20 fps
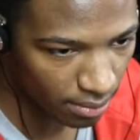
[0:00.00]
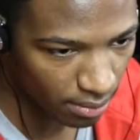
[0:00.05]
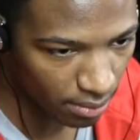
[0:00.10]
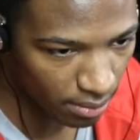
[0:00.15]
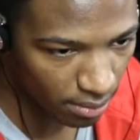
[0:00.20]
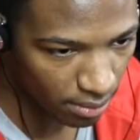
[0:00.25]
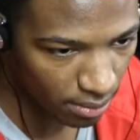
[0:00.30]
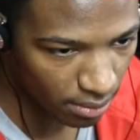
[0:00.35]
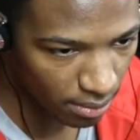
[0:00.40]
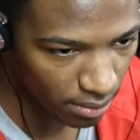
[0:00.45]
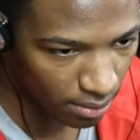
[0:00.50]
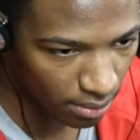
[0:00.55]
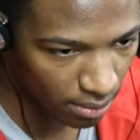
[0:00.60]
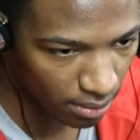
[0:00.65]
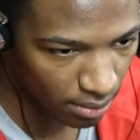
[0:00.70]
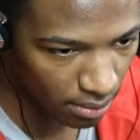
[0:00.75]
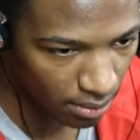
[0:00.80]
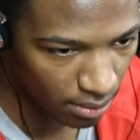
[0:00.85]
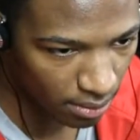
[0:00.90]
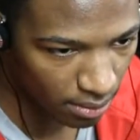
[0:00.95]

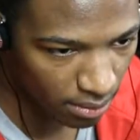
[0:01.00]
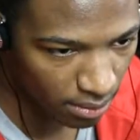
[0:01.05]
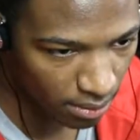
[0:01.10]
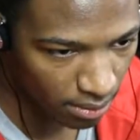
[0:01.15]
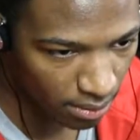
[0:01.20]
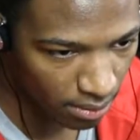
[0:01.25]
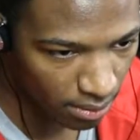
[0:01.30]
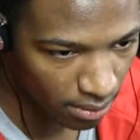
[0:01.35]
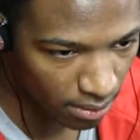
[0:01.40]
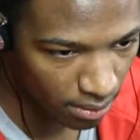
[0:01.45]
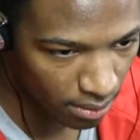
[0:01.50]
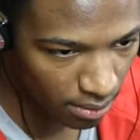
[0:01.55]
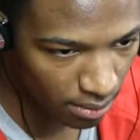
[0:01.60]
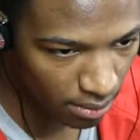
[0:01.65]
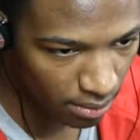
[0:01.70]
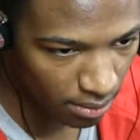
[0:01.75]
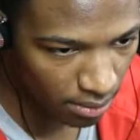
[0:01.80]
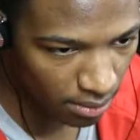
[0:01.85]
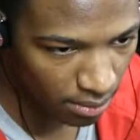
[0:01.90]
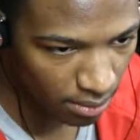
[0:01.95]

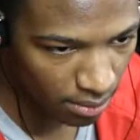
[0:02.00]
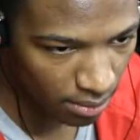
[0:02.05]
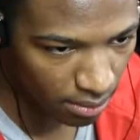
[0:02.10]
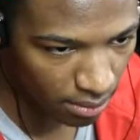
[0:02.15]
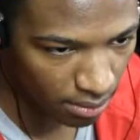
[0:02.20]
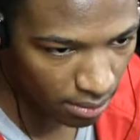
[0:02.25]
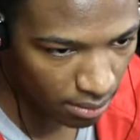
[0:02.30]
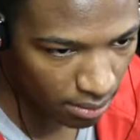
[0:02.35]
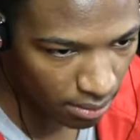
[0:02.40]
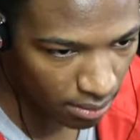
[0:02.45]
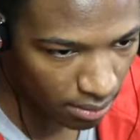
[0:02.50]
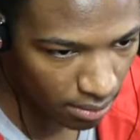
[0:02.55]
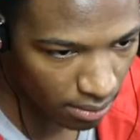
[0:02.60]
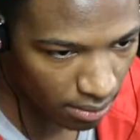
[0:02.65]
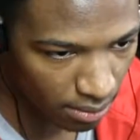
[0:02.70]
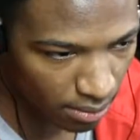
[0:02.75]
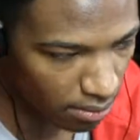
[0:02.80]
Nothing is said.